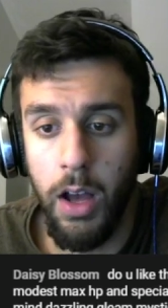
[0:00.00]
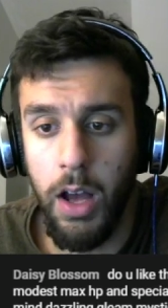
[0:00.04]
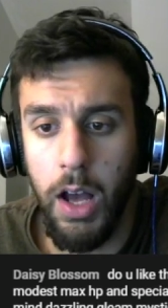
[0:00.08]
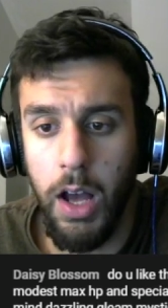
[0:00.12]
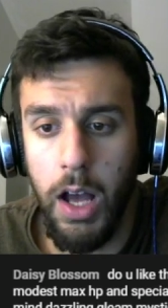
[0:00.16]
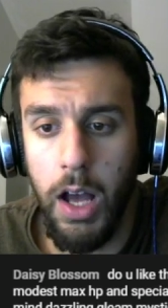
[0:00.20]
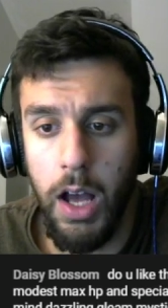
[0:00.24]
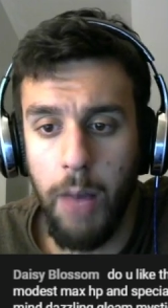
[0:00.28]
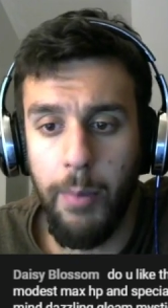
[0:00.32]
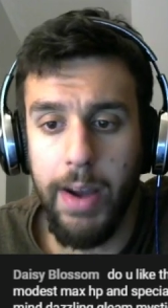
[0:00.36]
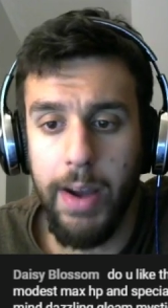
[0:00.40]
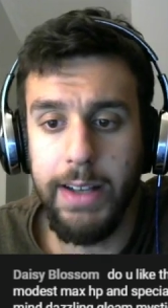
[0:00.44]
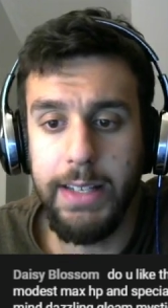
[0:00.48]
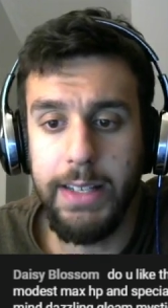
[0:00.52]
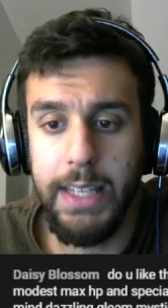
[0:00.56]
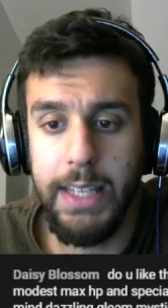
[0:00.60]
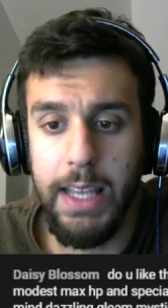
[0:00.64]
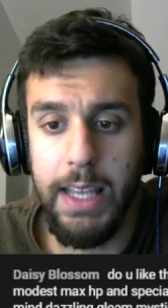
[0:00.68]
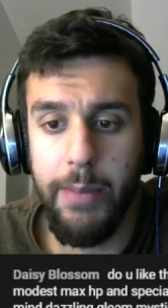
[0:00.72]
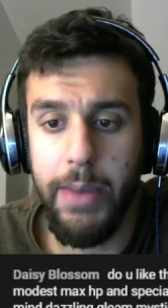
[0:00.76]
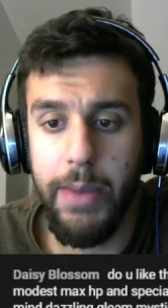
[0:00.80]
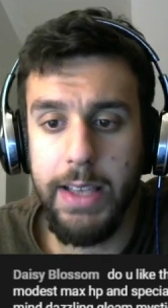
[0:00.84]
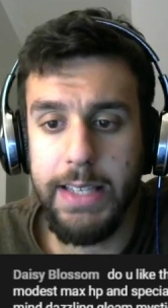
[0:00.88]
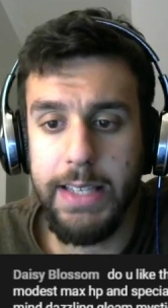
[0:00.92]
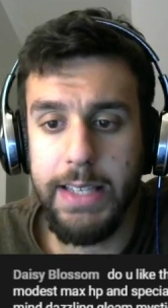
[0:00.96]
My
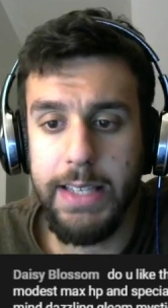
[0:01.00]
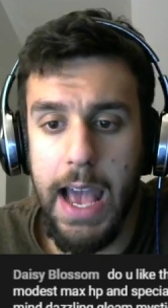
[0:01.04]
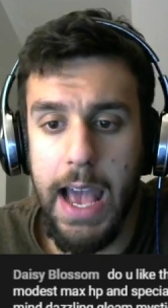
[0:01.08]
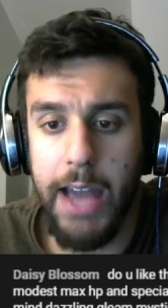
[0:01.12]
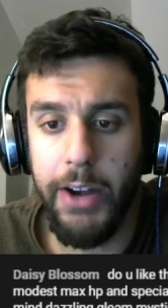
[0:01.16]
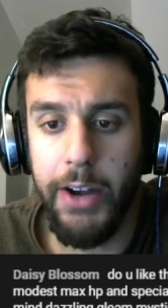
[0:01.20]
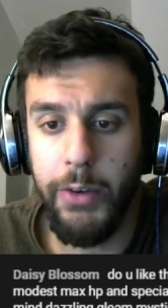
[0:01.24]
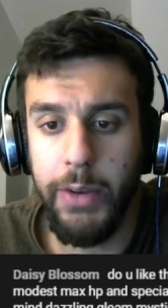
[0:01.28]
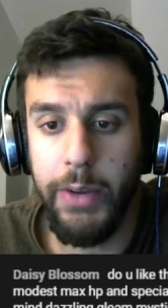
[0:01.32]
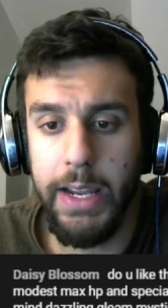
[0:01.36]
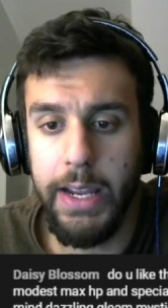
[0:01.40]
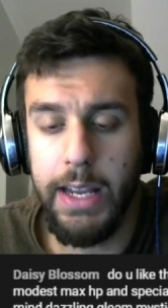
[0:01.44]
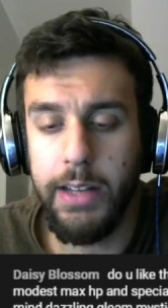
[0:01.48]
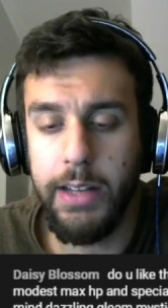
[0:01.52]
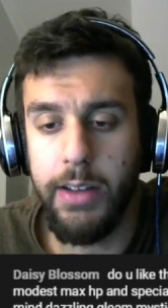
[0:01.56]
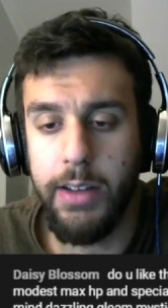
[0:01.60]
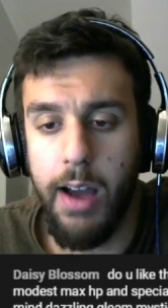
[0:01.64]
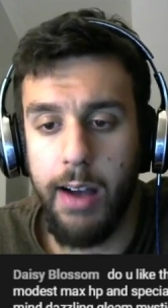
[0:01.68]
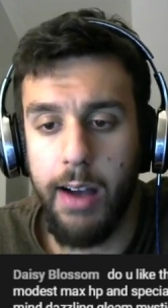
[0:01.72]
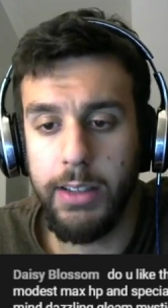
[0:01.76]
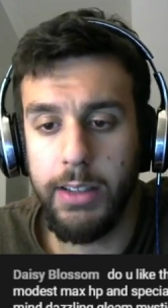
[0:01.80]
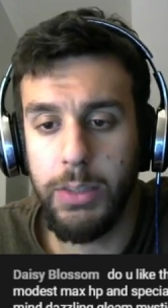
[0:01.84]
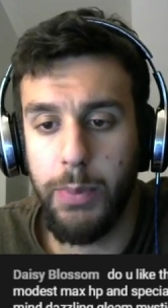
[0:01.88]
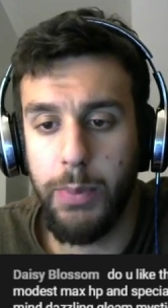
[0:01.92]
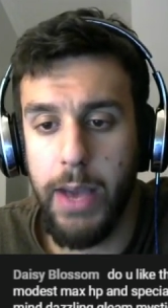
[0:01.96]
team is Hatterene,
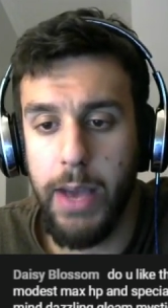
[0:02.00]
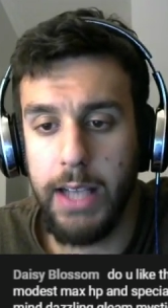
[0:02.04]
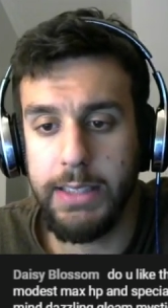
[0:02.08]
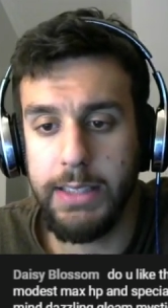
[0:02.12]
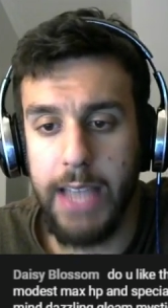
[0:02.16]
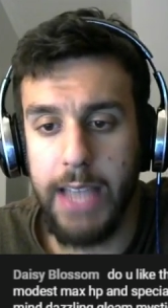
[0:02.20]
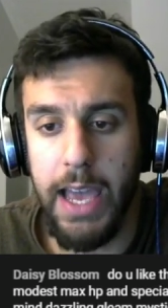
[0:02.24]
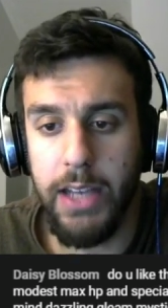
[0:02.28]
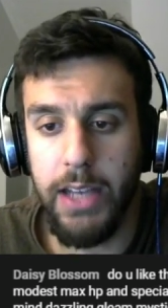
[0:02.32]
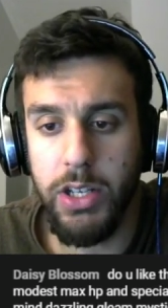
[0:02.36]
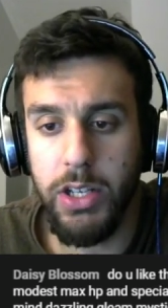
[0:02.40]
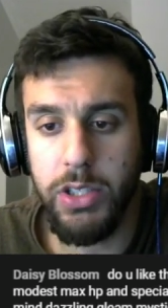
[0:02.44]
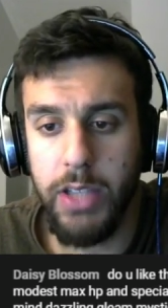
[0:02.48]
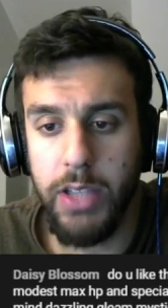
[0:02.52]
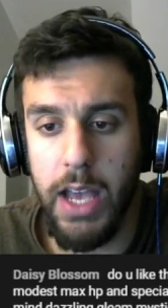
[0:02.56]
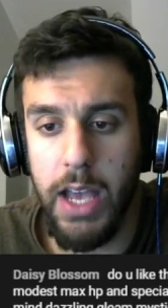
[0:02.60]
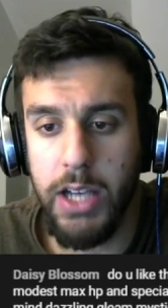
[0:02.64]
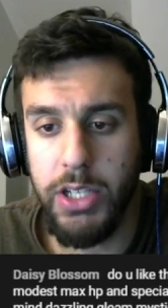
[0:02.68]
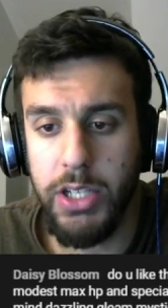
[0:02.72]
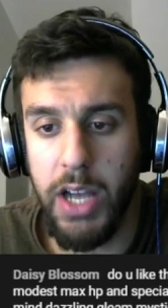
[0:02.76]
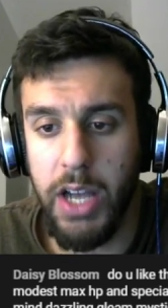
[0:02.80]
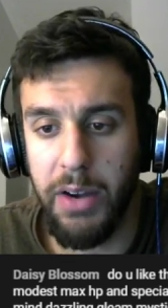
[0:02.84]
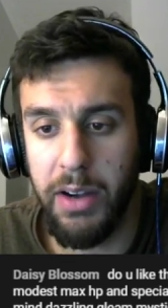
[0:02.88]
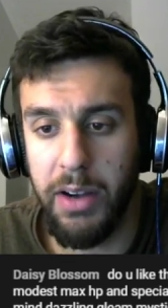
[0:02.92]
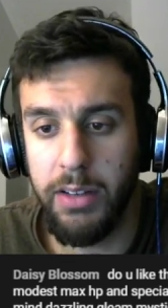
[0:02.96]
Toxapex,
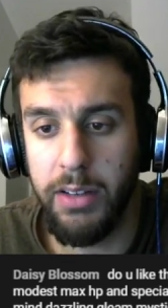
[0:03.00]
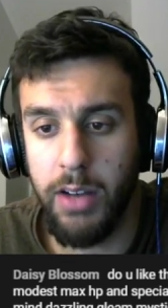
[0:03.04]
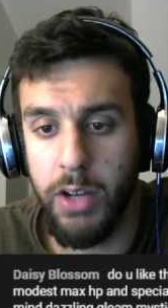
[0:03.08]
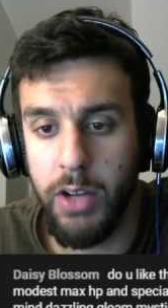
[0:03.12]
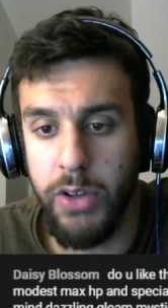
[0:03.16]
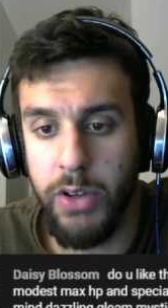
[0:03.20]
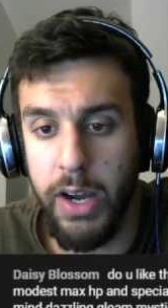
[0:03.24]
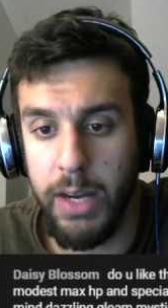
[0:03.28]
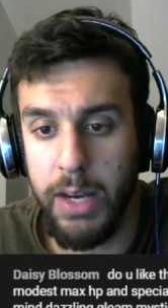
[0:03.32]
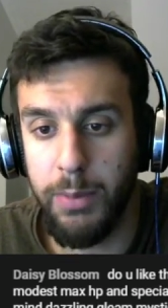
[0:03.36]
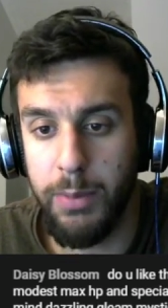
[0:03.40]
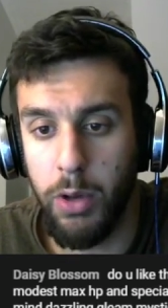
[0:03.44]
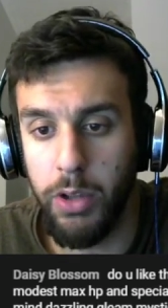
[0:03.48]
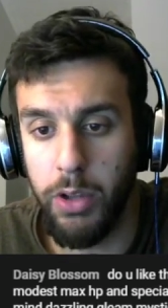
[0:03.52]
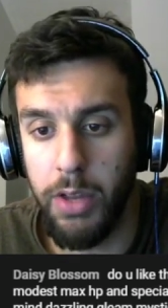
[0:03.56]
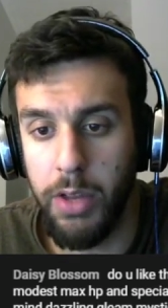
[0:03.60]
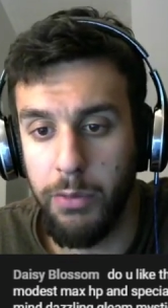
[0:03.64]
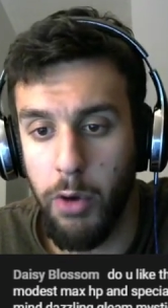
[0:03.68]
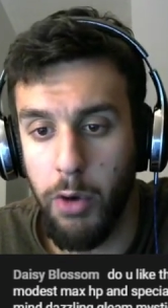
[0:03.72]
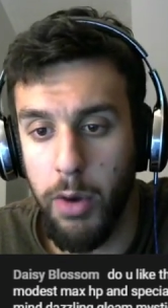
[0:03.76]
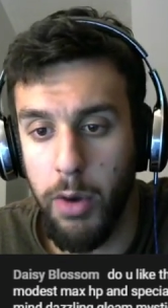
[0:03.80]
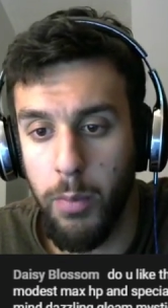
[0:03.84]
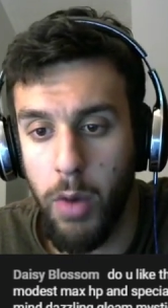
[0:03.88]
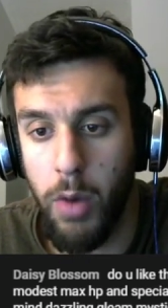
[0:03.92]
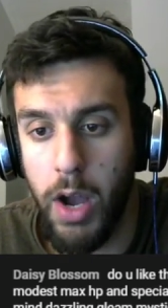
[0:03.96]
Aegislash, Tyranitar, Dragapult, and
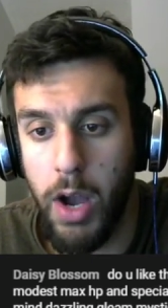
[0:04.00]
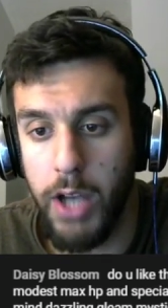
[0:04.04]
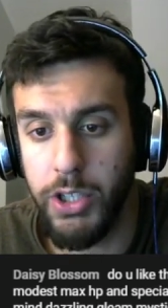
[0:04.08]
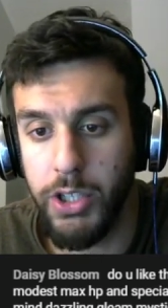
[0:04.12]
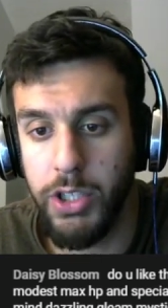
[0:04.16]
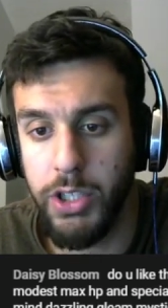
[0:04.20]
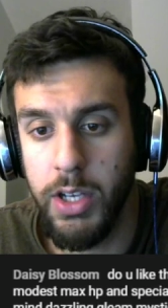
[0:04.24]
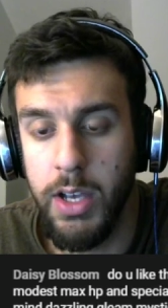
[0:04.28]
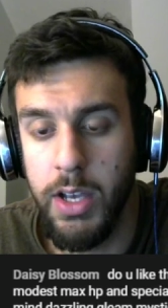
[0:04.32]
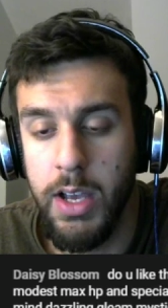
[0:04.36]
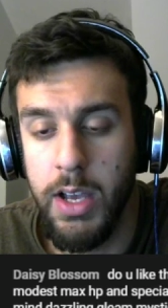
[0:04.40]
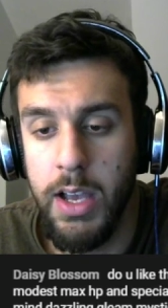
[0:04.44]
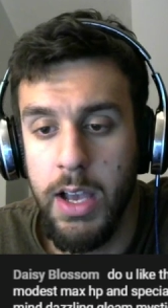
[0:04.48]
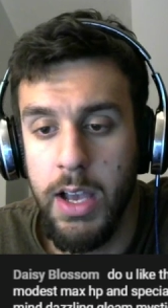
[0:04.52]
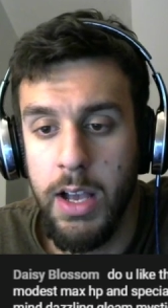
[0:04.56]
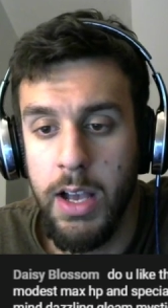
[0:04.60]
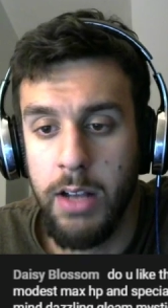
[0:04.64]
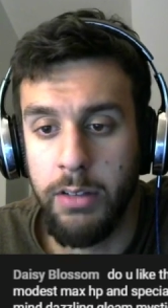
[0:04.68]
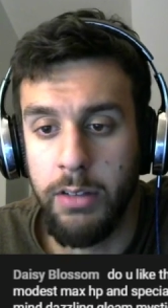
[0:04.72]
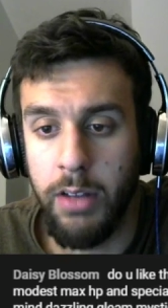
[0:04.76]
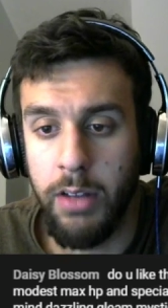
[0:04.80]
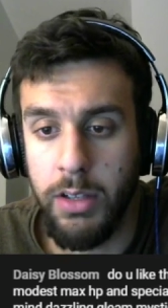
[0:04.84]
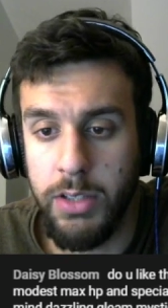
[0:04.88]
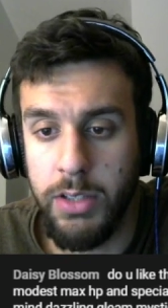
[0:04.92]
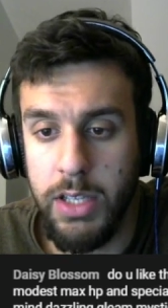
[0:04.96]
Rotom Wash.
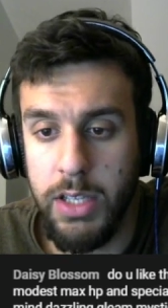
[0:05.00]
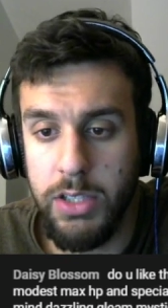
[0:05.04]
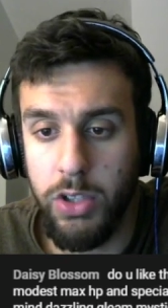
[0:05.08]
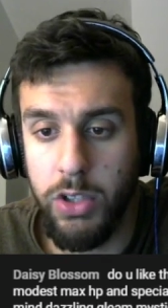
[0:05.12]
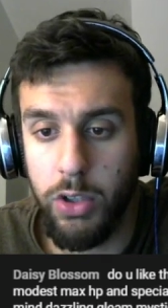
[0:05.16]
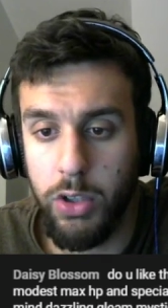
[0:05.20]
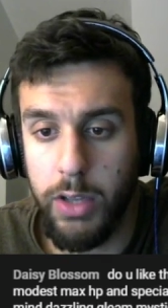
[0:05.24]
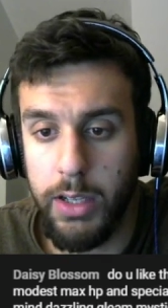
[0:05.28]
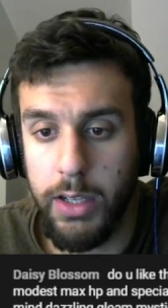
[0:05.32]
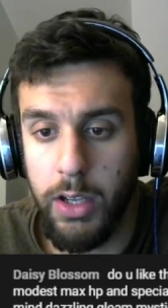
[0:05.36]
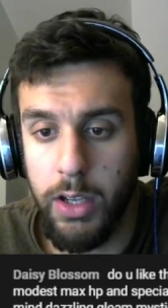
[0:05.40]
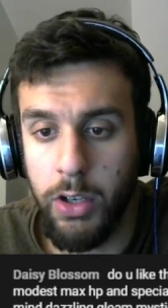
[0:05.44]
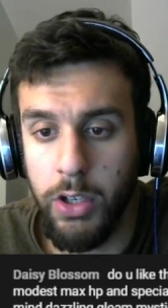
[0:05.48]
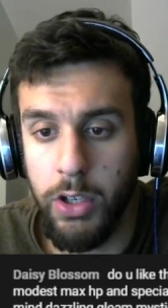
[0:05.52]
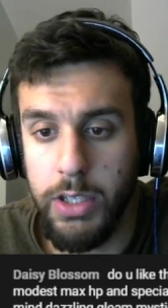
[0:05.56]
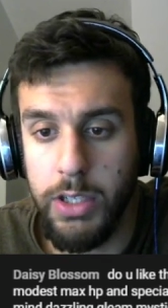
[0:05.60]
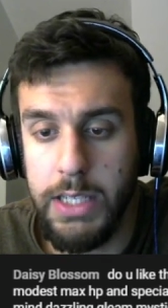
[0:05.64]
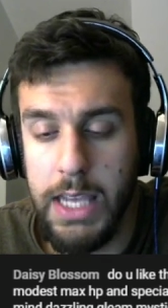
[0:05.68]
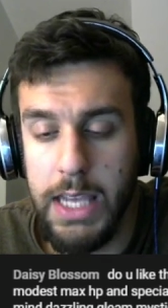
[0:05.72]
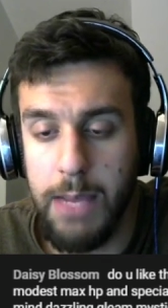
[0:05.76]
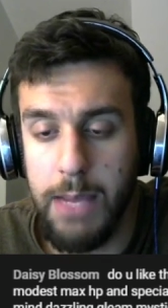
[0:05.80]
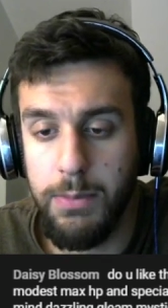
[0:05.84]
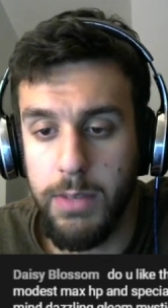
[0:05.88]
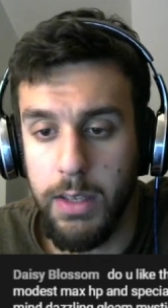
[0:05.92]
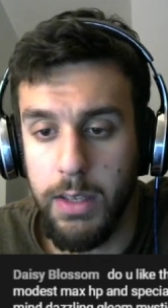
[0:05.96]
Does this look like a good
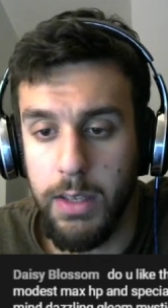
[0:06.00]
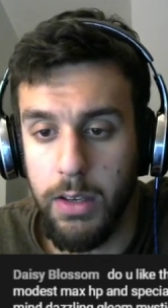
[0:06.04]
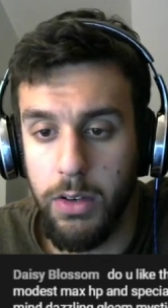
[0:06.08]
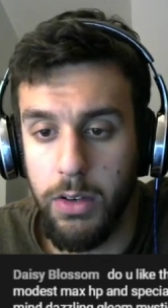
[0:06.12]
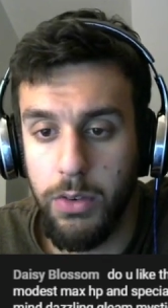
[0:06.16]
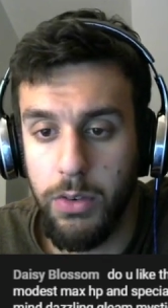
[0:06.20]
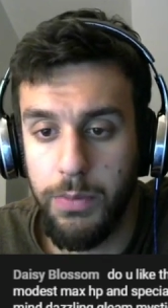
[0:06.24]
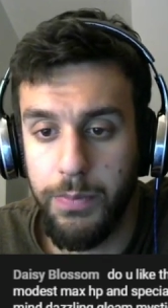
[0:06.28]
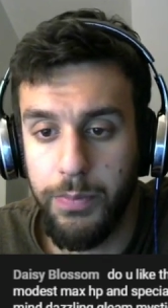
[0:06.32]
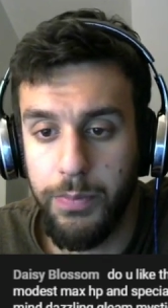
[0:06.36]
team to you?